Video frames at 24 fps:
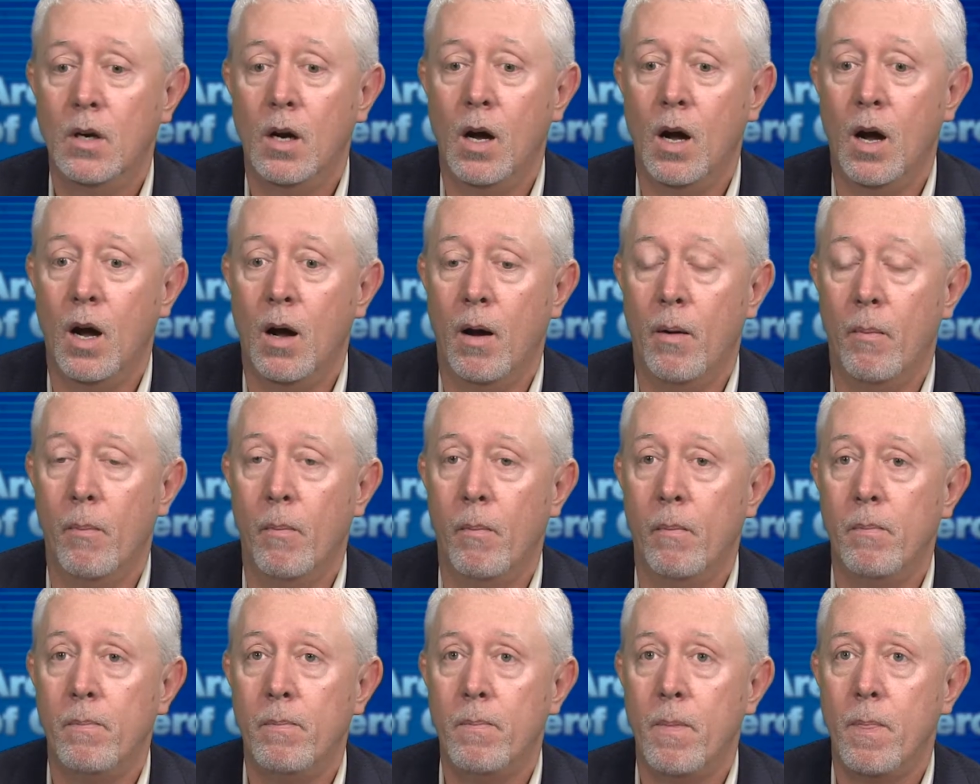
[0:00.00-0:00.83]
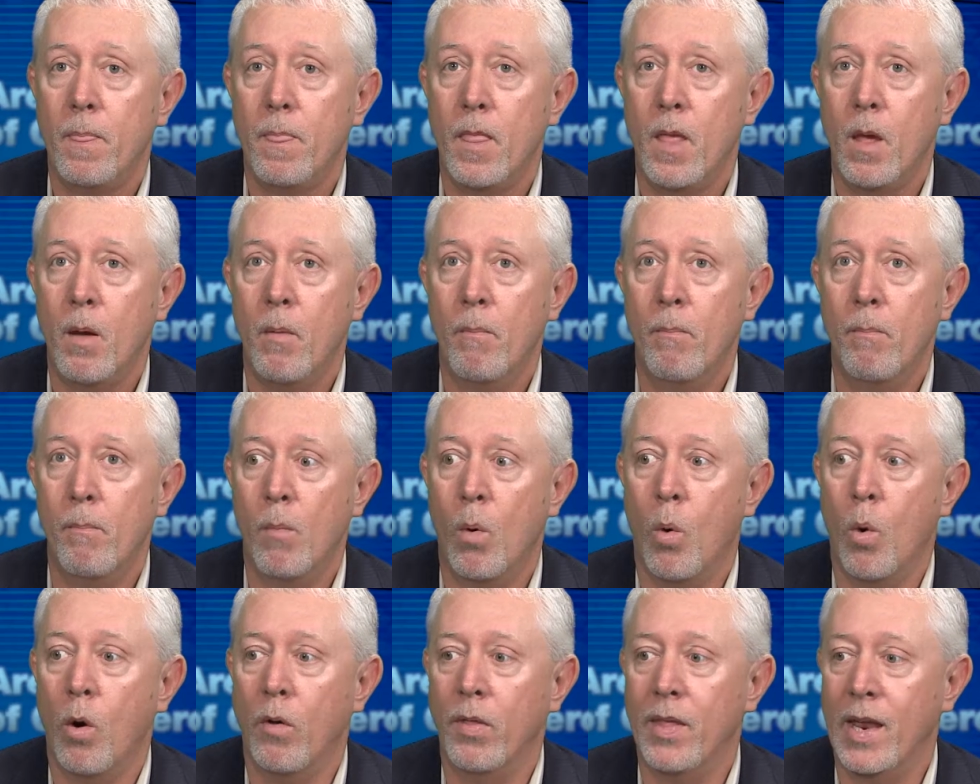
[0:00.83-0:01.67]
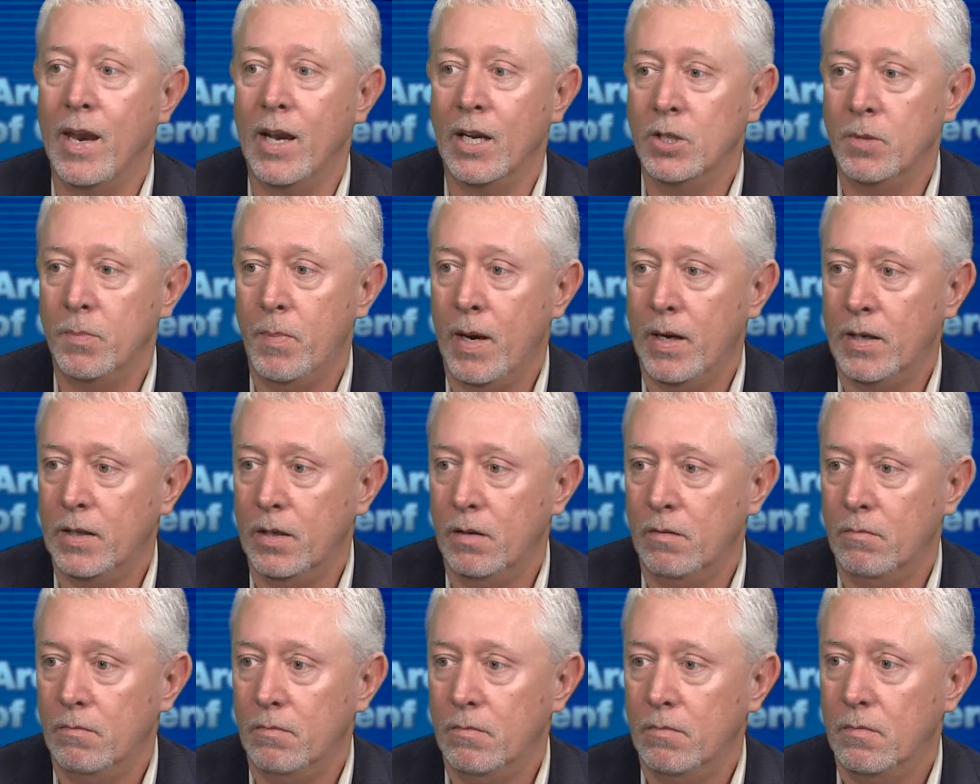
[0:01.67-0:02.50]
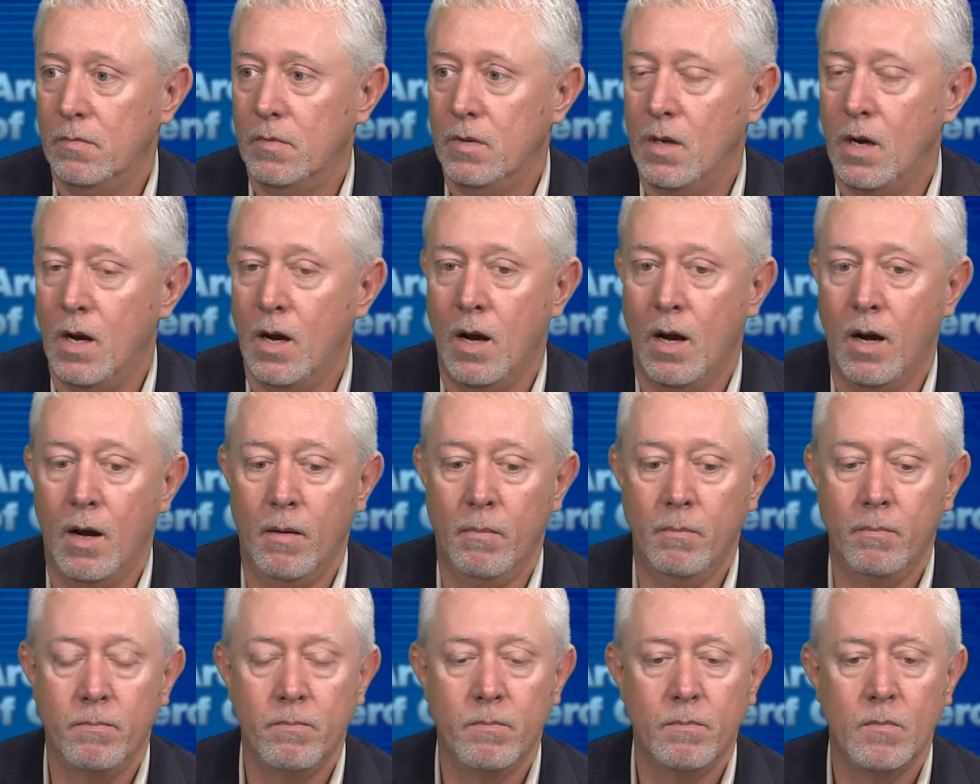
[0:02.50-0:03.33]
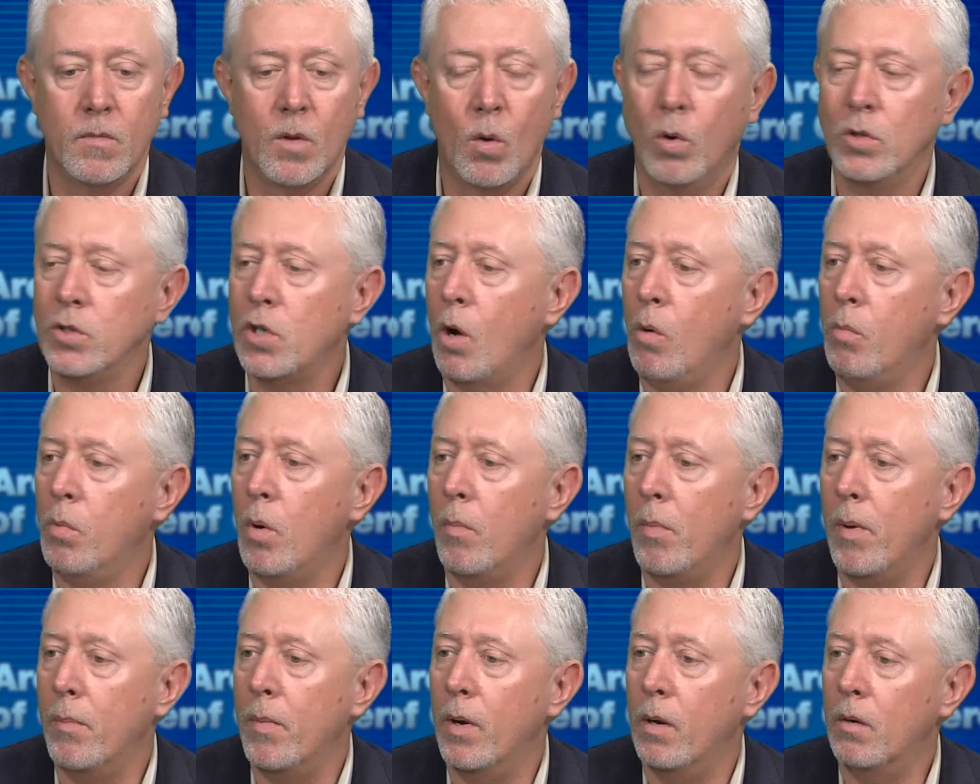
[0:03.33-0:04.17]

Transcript: more than expected. Where's the home going to be